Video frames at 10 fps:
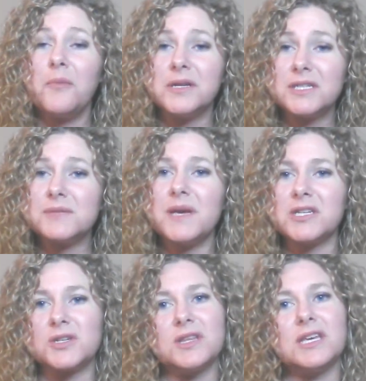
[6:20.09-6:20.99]
But just make
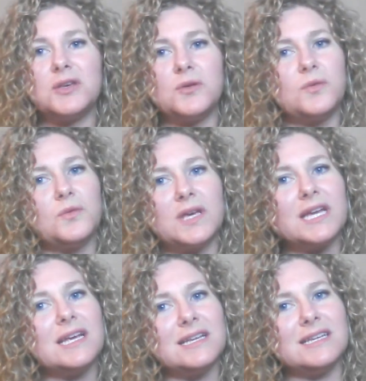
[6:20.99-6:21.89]
sure that you
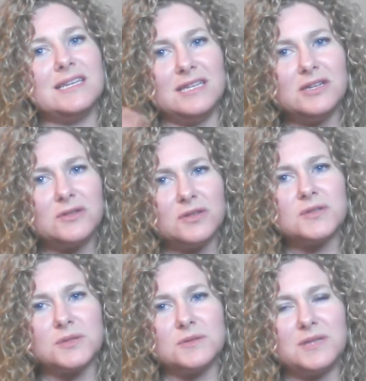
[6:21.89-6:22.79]
get it, you,
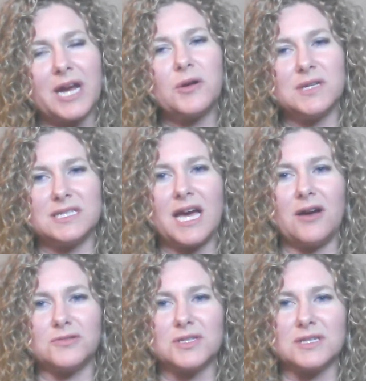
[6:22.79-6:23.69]
you narrow it
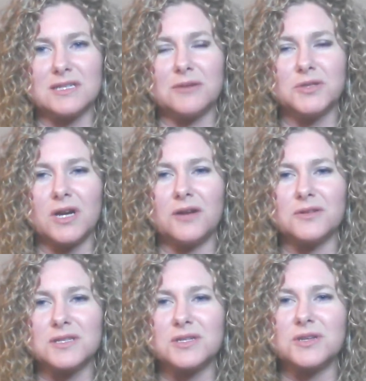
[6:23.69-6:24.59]
down to
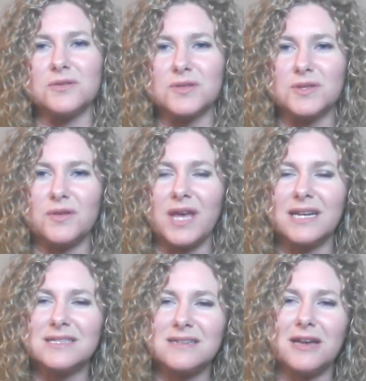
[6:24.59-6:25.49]
subgenres too so
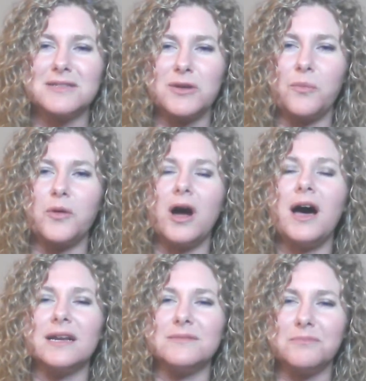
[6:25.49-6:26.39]
that it's not so
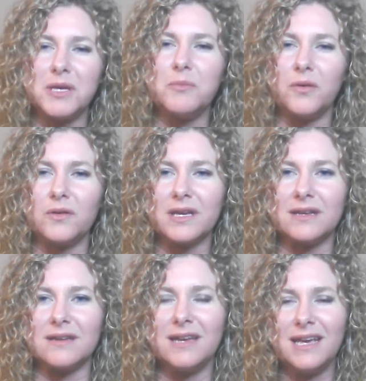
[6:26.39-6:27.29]
broad and people
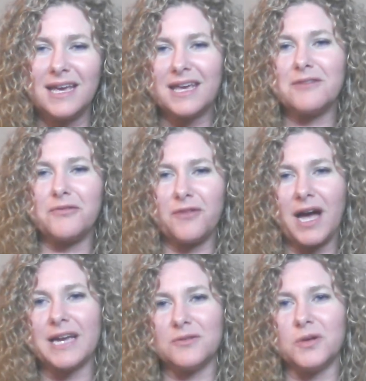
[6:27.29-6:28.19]
can, can
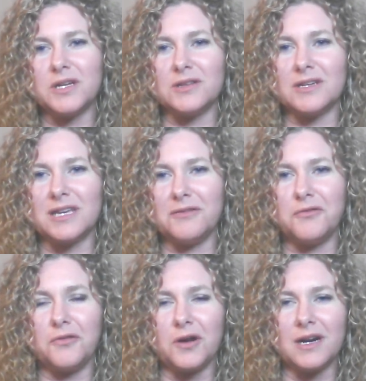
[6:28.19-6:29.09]
find what you're looking
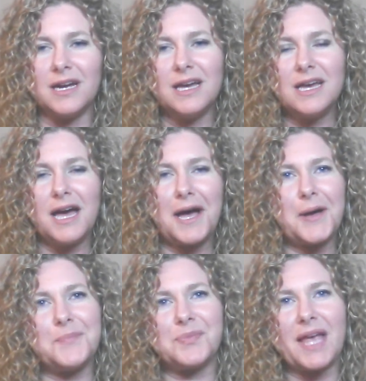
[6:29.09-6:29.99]
for.
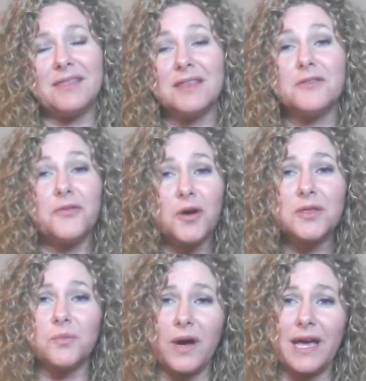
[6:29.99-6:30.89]
Um, and then the
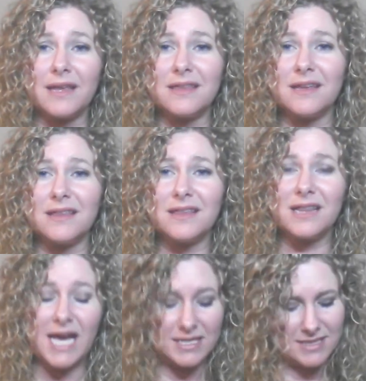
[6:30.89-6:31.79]
fourth way, the, the
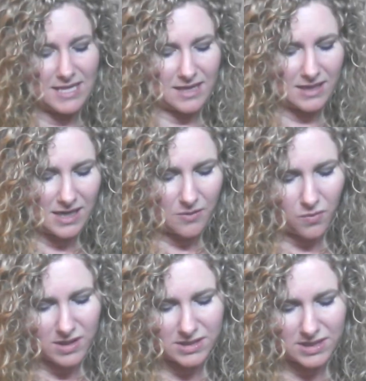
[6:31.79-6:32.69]
last thing that I
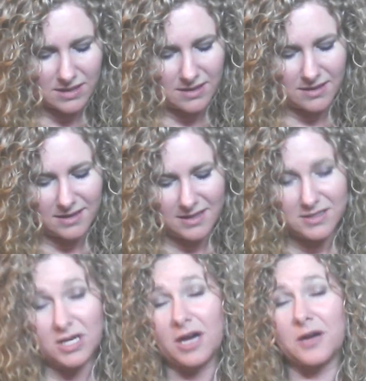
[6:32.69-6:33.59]
want to
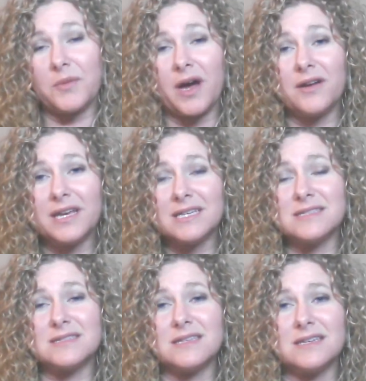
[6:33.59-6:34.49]
talk about
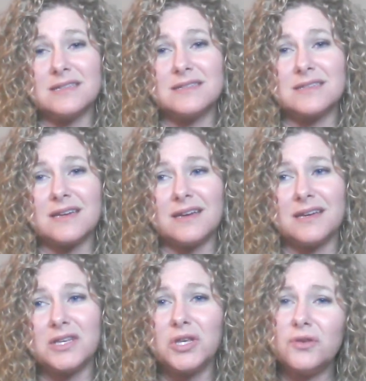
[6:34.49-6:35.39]
is is
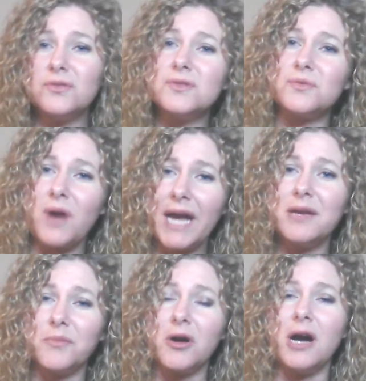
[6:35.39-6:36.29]
uh, use
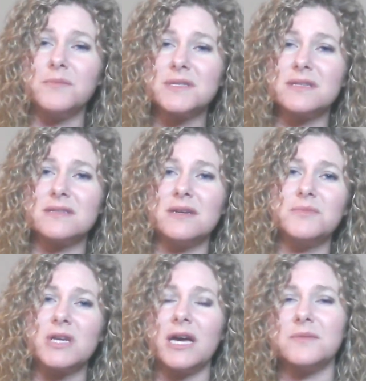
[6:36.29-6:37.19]
writing prompts.
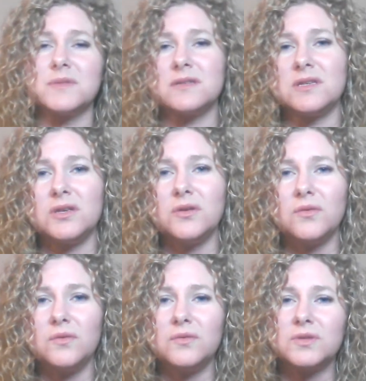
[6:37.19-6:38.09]
Sometimes
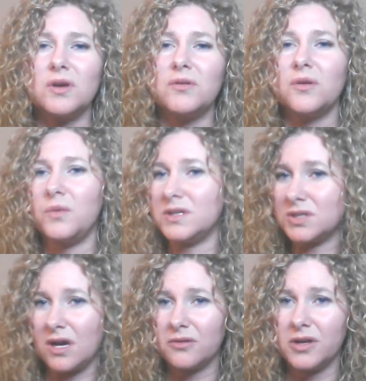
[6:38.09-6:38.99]
you don't know what
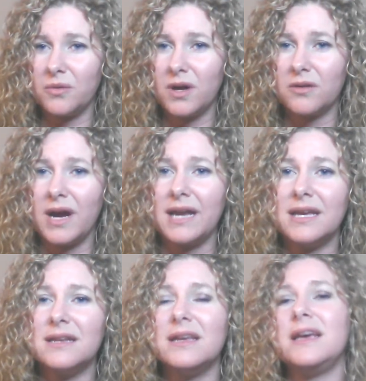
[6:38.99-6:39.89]
genre you want to write
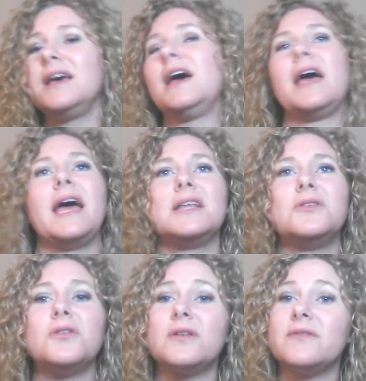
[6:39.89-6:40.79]
in, and
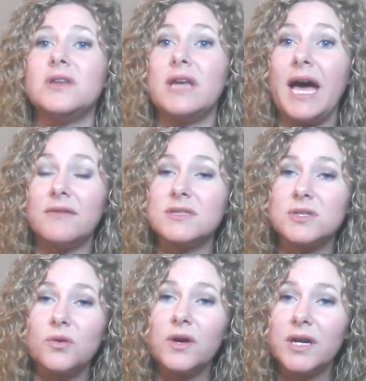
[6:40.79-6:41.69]
you don't even have a
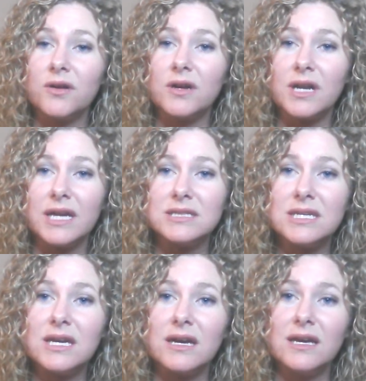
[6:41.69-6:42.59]
story or an
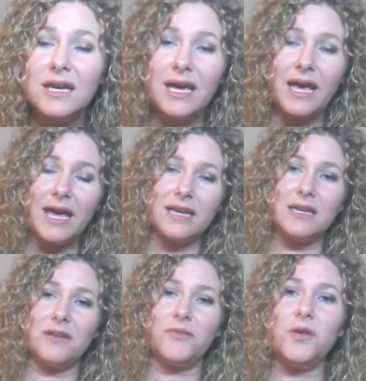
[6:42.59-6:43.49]
idea. And
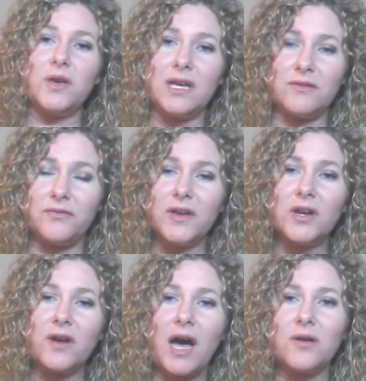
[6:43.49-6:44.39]
if you can
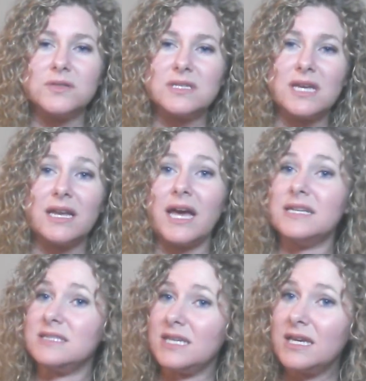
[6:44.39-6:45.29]
figure out an
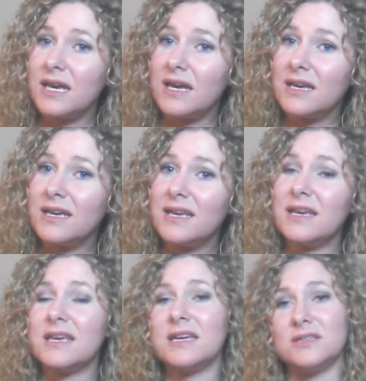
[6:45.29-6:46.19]
idea,
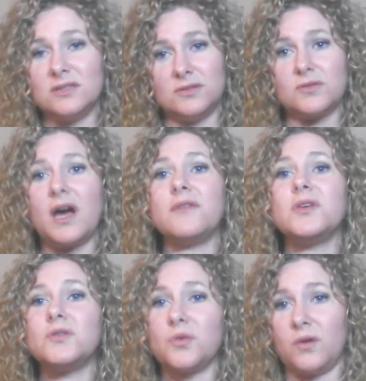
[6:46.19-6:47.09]
it can drive
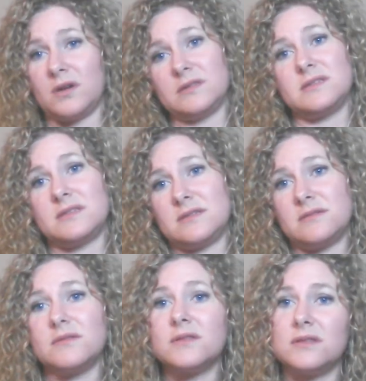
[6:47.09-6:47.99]
you towards
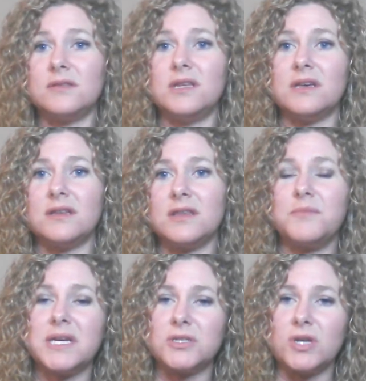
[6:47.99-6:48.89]
the the
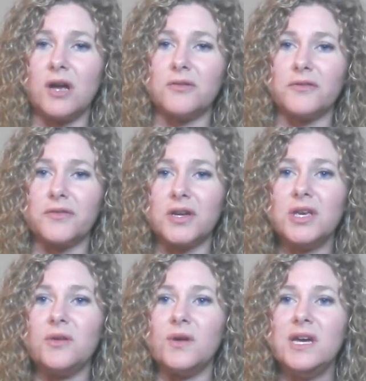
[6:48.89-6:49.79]
best genre for
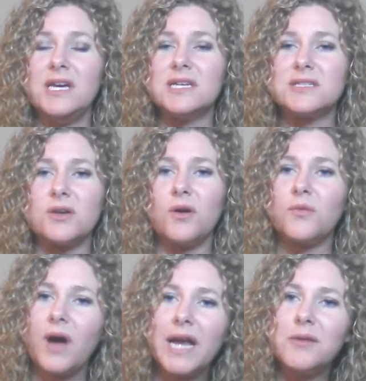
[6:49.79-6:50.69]
you. So a
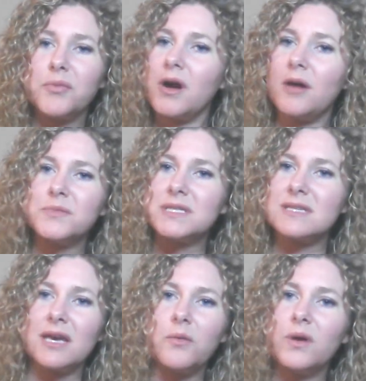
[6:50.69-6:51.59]
writing prompt is
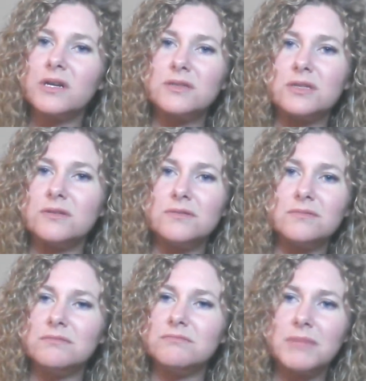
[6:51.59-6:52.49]
like one or
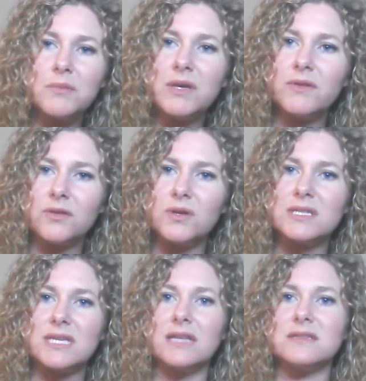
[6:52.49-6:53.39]
two, maybe even three
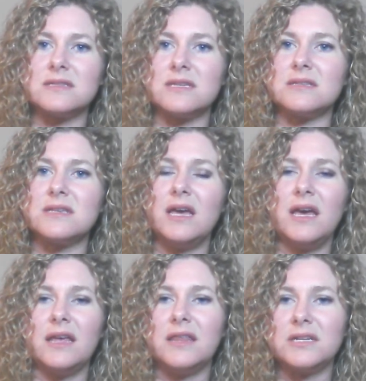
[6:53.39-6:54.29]
sentences
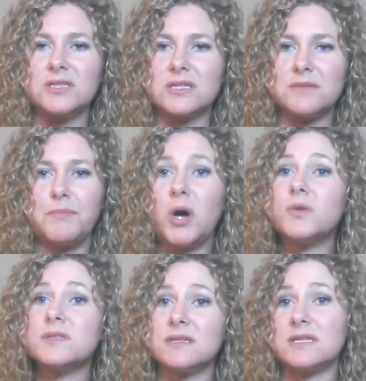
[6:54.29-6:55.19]
that just
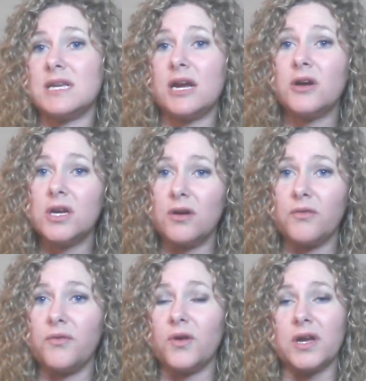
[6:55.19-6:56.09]
pose a
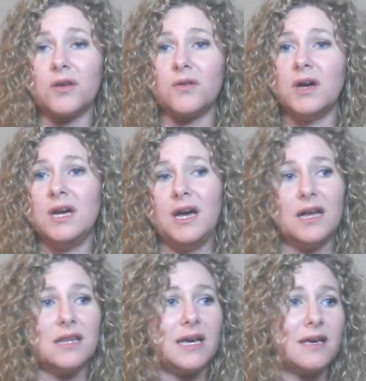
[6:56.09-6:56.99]
scenario for you,
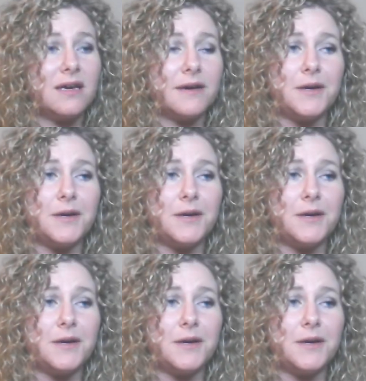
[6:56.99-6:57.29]
like.